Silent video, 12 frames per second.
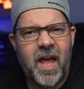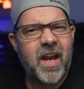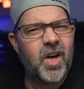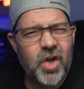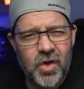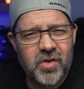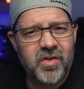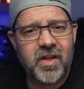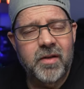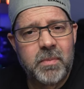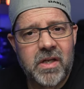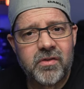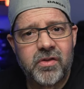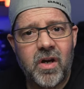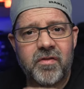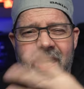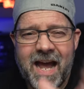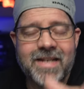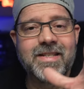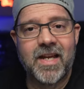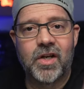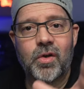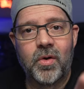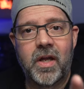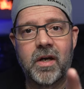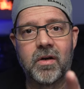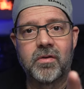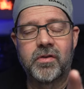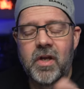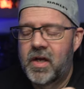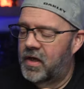editors like myself, content creators.